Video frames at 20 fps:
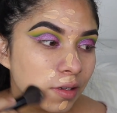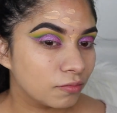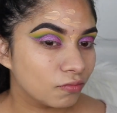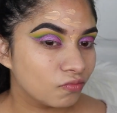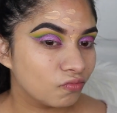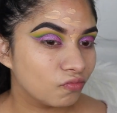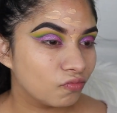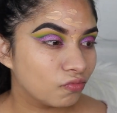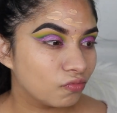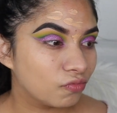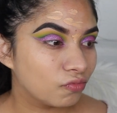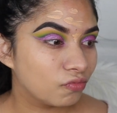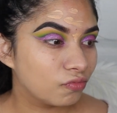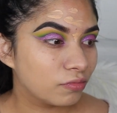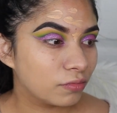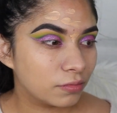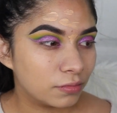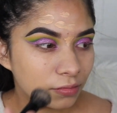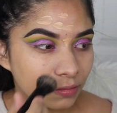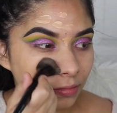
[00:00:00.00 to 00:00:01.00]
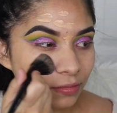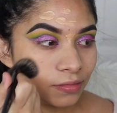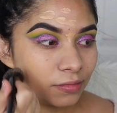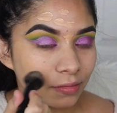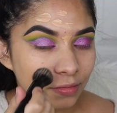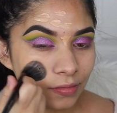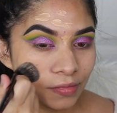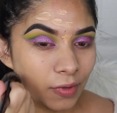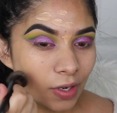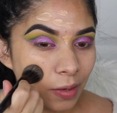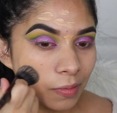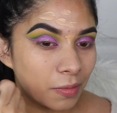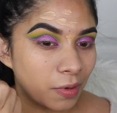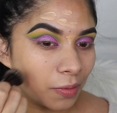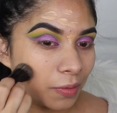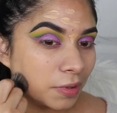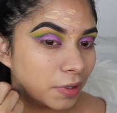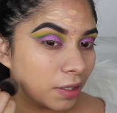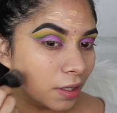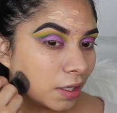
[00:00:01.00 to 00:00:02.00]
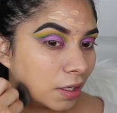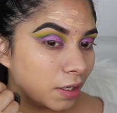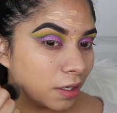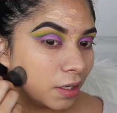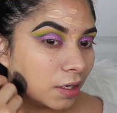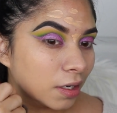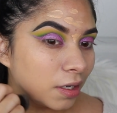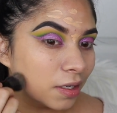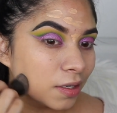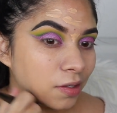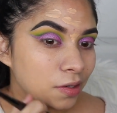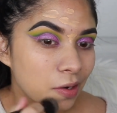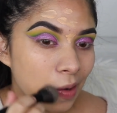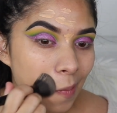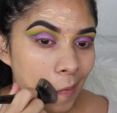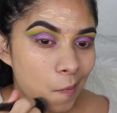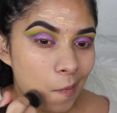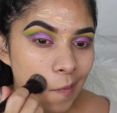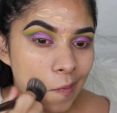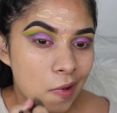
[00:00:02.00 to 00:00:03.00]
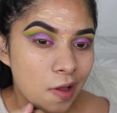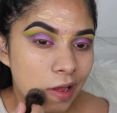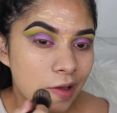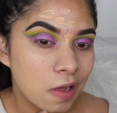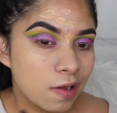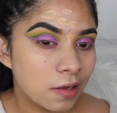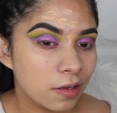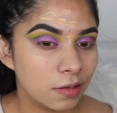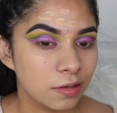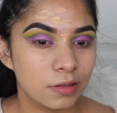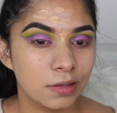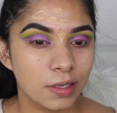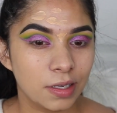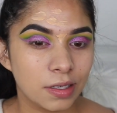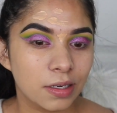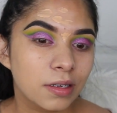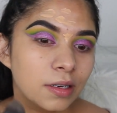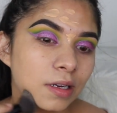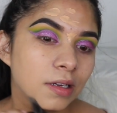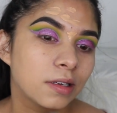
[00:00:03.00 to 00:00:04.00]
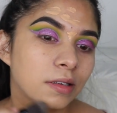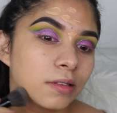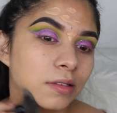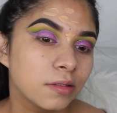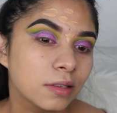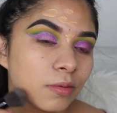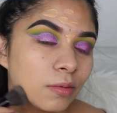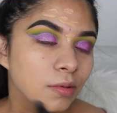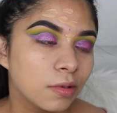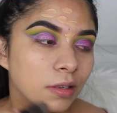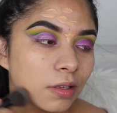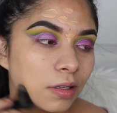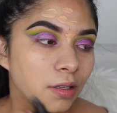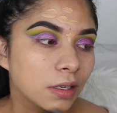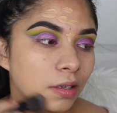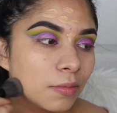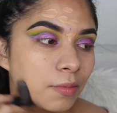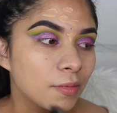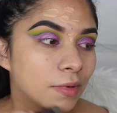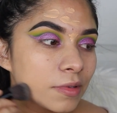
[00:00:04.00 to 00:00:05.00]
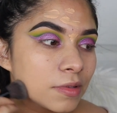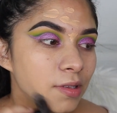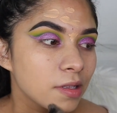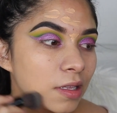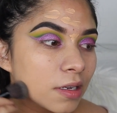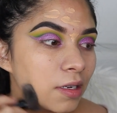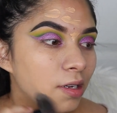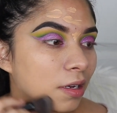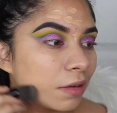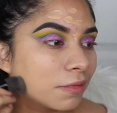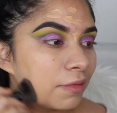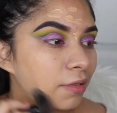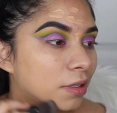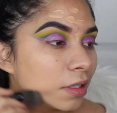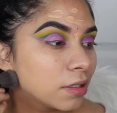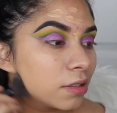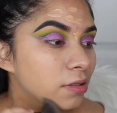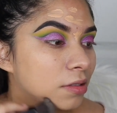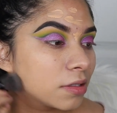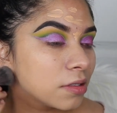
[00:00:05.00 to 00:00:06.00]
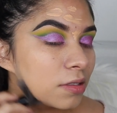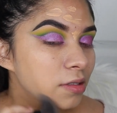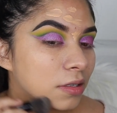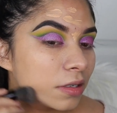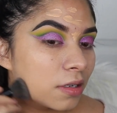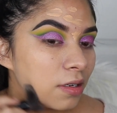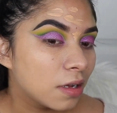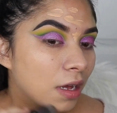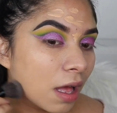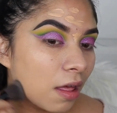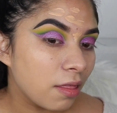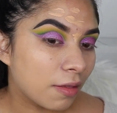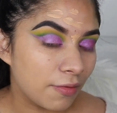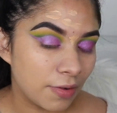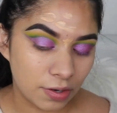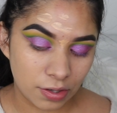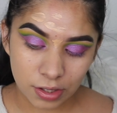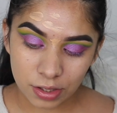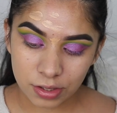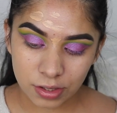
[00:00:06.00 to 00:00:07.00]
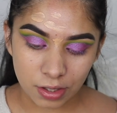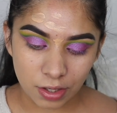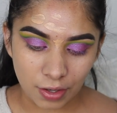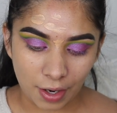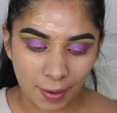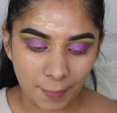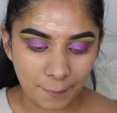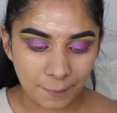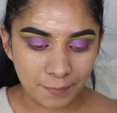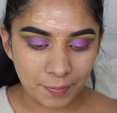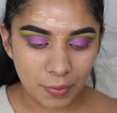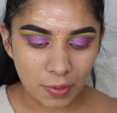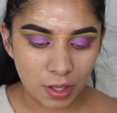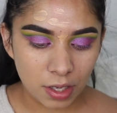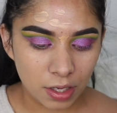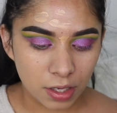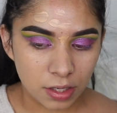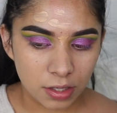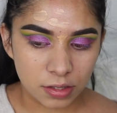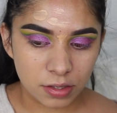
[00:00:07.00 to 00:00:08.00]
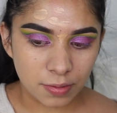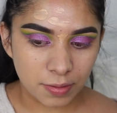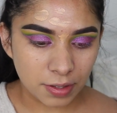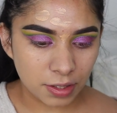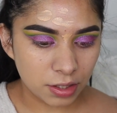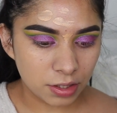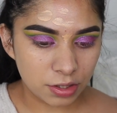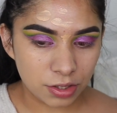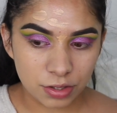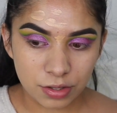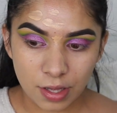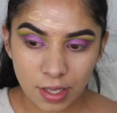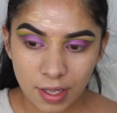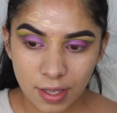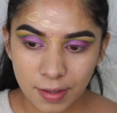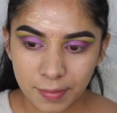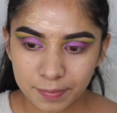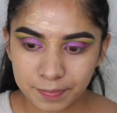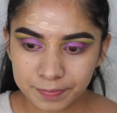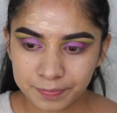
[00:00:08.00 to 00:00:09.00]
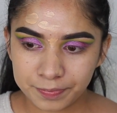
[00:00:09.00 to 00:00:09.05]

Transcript: I'm not really liking it. Like kind of took away like most of the coverage of the foundation. Okay, so I'm not going to do that.